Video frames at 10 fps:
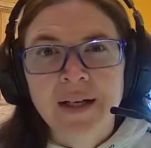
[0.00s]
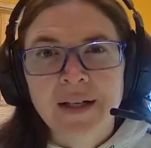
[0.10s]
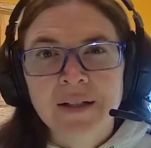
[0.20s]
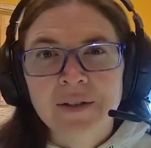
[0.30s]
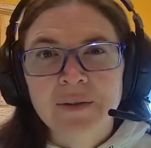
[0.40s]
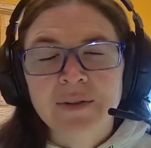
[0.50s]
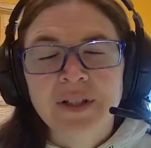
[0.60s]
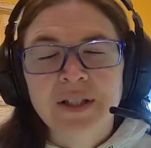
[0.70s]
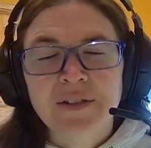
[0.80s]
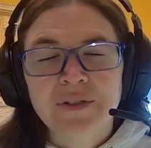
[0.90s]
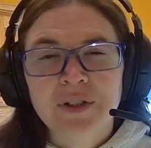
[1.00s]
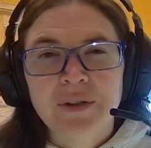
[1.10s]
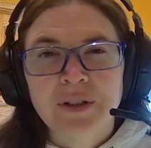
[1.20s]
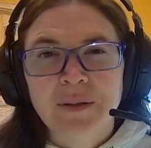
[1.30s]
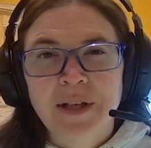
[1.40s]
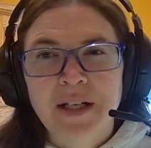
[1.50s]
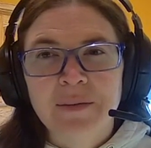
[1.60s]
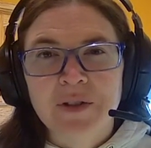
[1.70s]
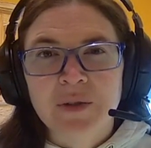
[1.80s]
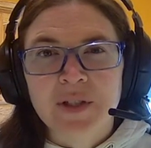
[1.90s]
Hello. If you're new here, my name
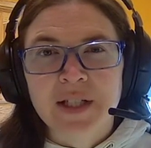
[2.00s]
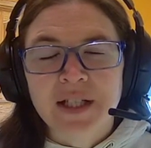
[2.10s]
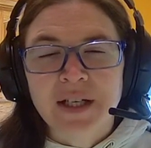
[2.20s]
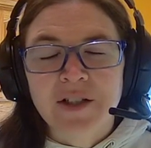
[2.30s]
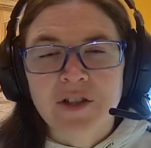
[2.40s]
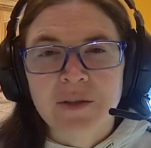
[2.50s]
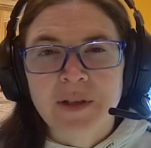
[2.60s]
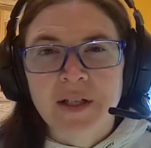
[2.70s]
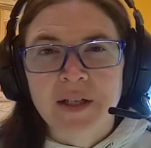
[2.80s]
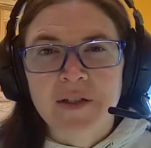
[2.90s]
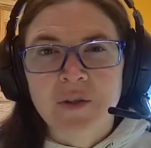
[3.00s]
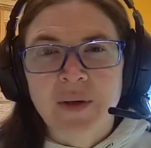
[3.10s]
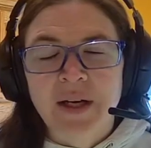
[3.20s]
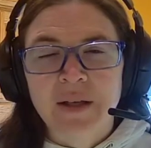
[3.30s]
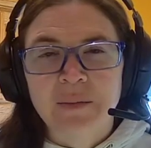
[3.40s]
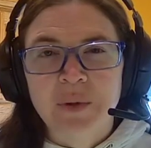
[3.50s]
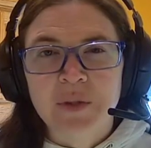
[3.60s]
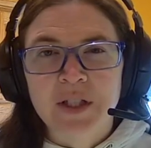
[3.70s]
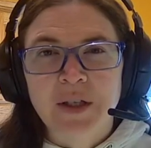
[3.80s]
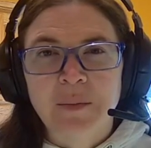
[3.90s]
is Christy. I changed my diet to a high
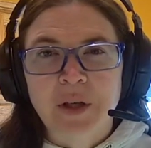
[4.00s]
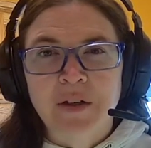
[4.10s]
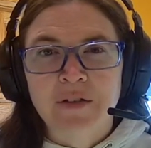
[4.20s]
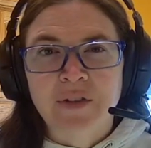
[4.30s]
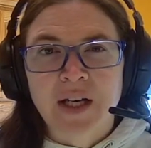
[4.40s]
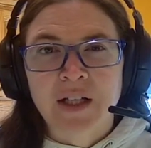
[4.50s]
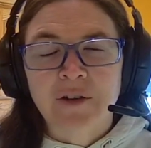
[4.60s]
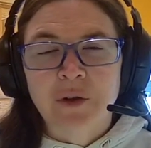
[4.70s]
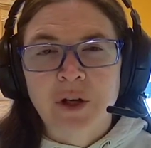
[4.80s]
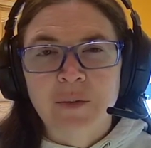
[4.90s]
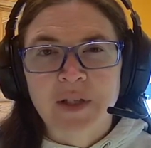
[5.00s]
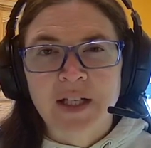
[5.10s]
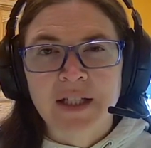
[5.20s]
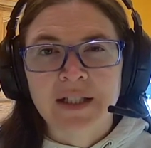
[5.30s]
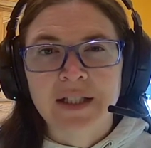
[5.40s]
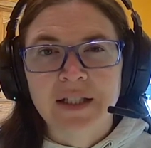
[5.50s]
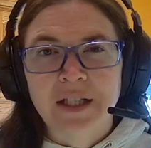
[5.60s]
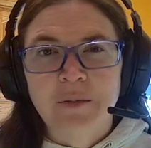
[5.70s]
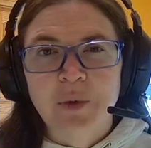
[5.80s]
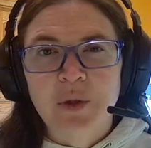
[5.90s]
protein, moderate fat, low carb diet in
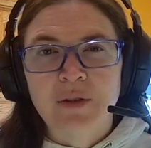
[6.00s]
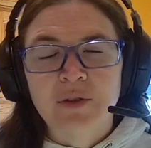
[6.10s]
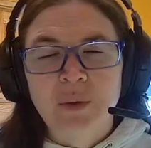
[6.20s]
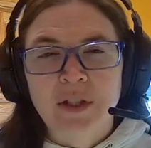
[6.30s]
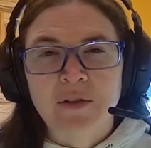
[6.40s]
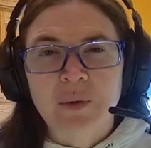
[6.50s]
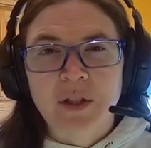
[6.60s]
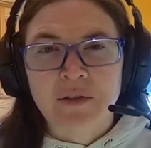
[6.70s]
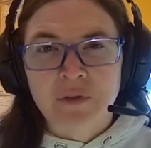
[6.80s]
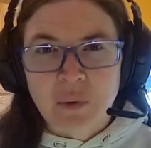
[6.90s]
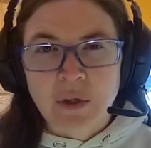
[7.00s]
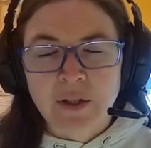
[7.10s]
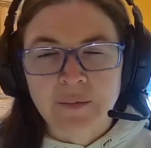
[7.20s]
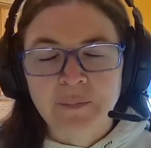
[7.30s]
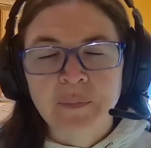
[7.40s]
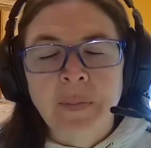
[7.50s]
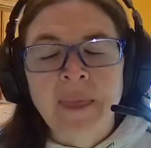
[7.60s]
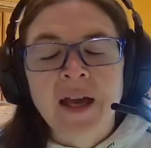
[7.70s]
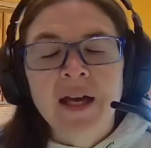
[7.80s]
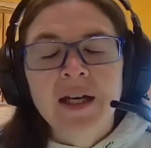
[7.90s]
April of 2024.
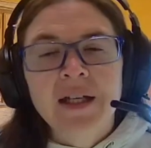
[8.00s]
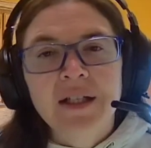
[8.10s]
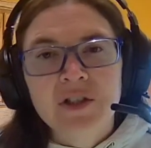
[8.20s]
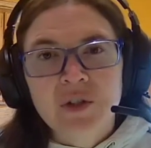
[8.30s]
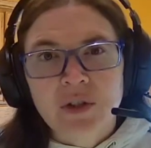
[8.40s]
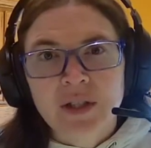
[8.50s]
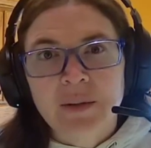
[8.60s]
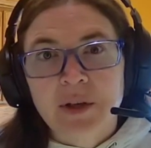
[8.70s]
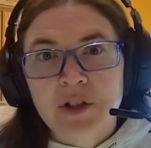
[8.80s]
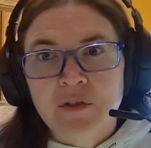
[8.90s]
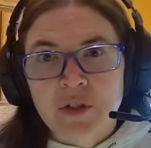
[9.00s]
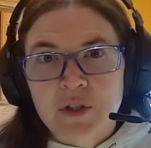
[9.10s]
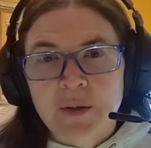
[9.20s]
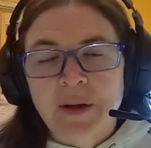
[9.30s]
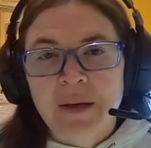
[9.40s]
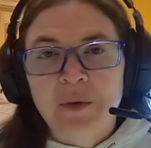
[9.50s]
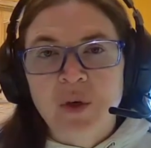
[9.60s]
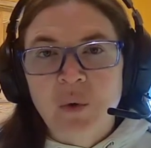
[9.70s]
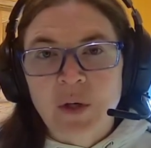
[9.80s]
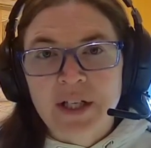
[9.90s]
It is currently March 1st, but I'm
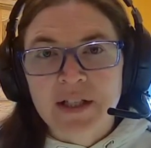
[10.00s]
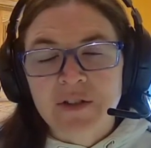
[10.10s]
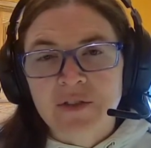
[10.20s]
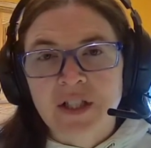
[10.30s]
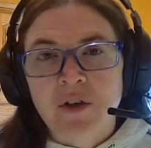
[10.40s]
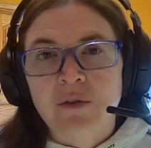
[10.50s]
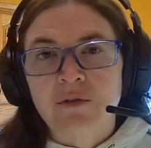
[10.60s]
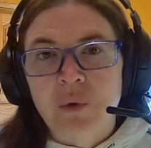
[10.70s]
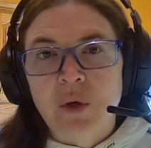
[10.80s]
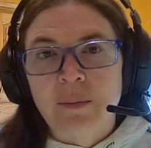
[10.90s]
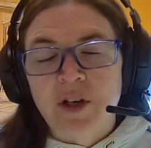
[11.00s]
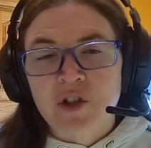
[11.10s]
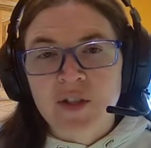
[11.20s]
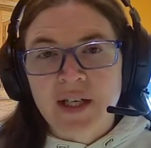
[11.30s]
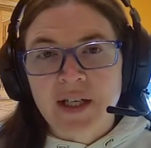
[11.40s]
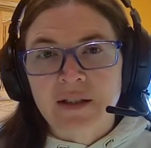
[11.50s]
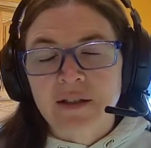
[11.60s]
recording this video for March 2nd.